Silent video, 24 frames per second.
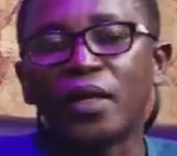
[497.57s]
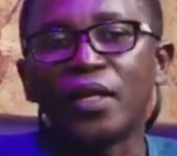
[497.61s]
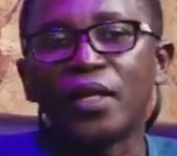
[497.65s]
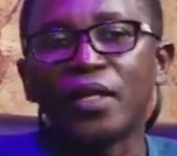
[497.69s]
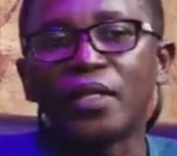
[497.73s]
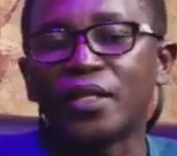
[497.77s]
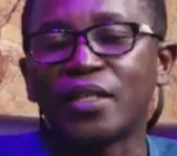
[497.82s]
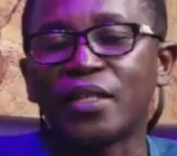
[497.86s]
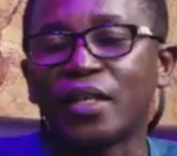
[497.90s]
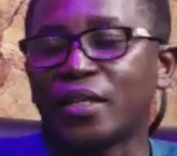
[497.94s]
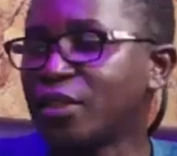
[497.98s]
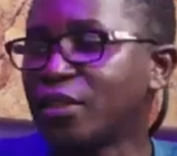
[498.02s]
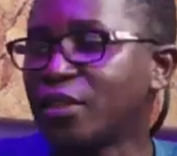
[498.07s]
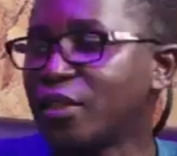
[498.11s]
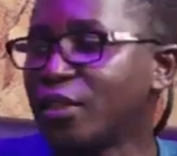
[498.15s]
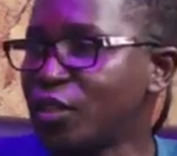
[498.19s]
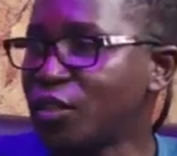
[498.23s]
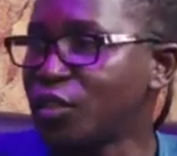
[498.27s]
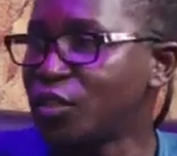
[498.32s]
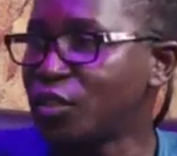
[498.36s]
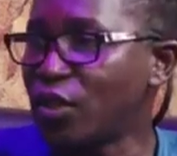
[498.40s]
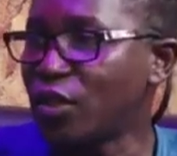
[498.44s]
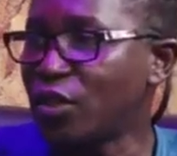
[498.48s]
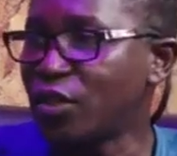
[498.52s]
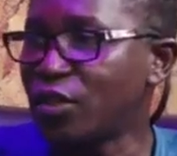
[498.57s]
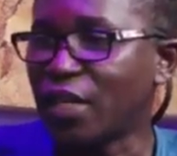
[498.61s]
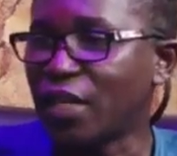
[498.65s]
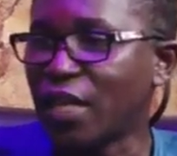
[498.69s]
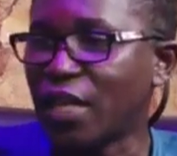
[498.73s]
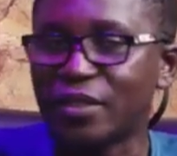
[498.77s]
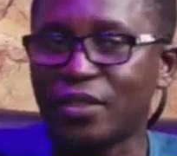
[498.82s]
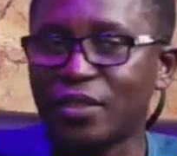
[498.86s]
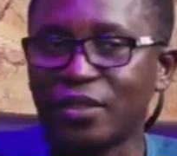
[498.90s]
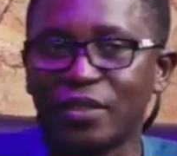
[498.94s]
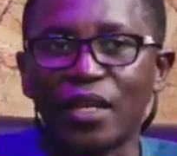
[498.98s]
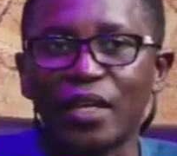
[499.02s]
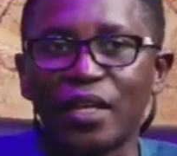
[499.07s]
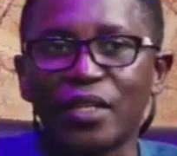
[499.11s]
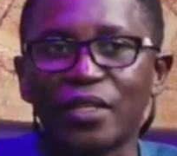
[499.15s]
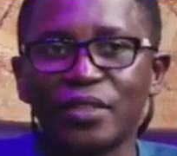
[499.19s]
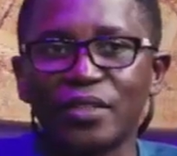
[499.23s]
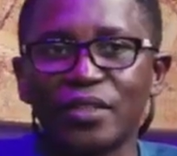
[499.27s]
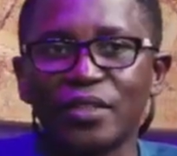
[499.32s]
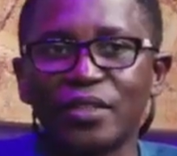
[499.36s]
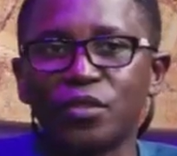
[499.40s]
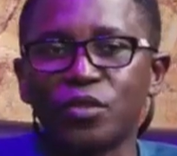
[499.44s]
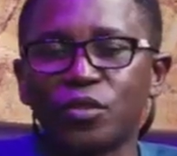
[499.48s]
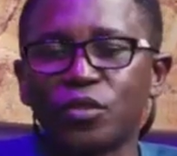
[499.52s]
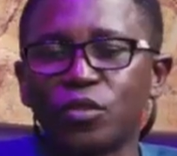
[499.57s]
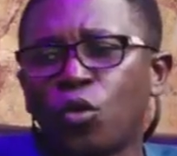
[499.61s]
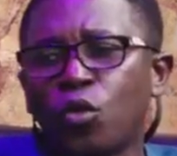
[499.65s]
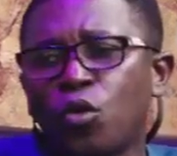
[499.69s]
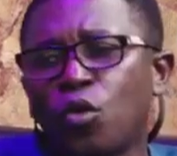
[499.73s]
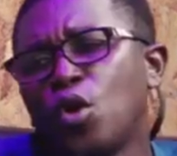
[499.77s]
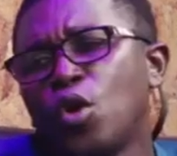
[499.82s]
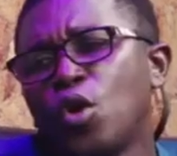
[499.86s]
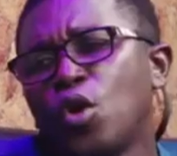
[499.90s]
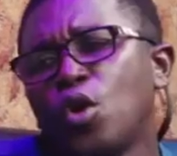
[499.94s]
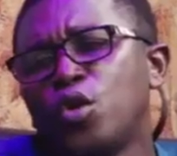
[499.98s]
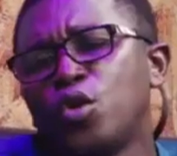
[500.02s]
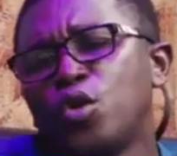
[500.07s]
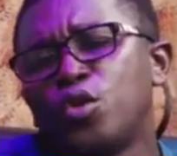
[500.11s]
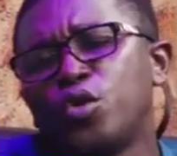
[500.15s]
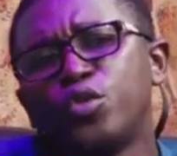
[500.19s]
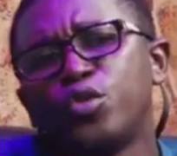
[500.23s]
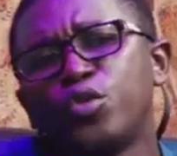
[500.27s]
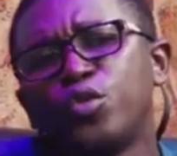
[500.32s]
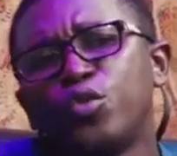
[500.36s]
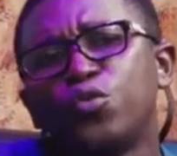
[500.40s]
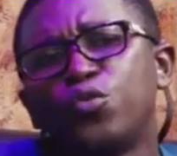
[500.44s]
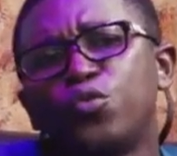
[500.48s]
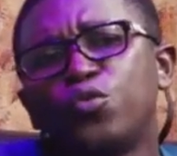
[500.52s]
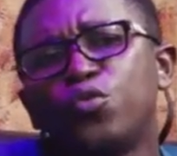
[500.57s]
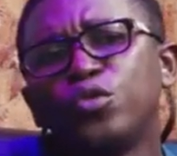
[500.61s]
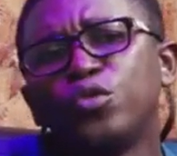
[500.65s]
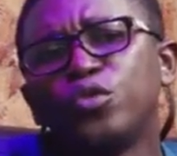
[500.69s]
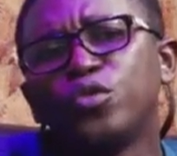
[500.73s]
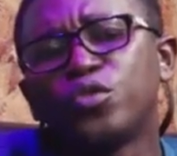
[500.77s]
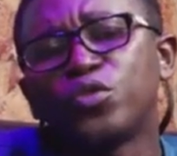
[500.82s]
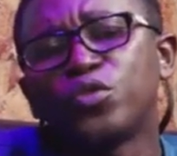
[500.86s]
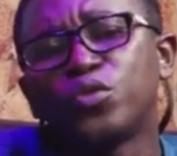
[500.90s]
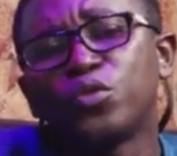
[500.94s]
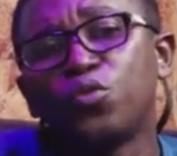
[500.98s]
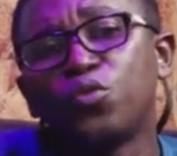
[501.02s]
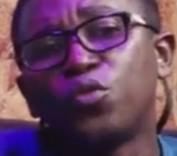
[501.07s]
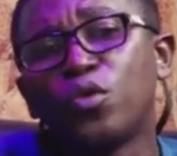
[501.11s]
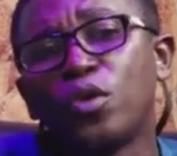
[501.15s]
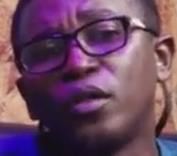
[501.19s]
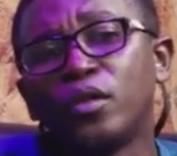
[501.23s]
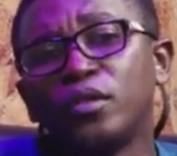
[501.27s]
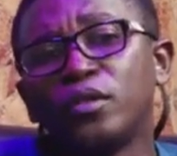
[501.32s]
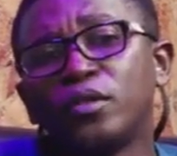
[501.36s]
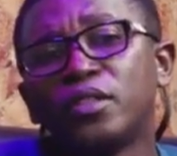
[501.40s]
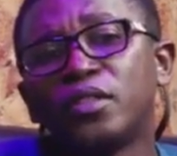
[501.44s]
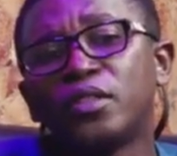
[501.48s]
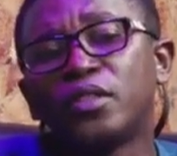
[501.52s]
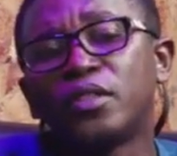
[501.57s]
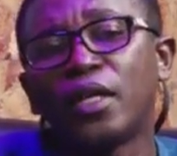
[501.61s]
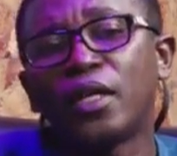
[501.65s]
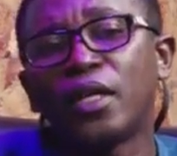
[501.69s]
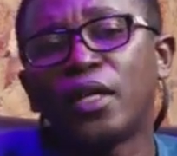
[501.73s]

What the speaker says: segregation that exists. So you won't want